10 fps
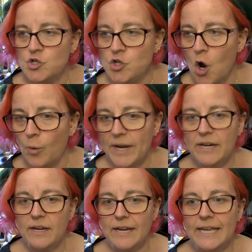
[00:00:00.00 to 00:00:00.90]

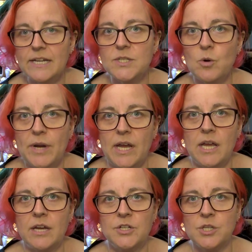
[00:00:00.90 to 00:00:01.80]
knowing it is
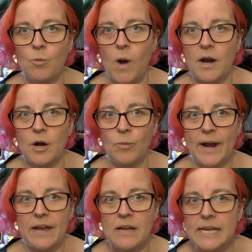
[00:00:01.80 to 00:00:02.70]
okay to walk
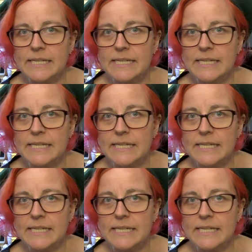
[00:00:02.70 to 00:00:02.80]
away,